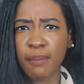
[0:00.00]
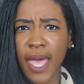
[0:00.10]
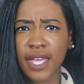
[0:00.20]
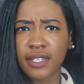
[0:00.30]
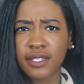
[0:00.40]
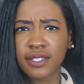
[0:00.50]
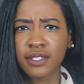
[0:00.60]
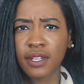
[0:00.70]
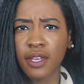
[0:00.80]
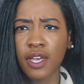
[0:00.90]

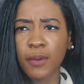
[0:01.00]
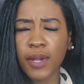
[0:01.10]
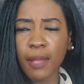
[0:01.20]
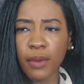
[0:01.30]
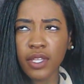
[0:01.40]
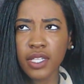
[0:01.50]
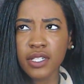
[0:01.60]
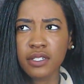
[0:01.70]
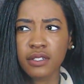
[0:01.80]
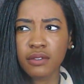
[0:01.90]
Maxx when I bought
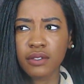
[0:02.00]
this.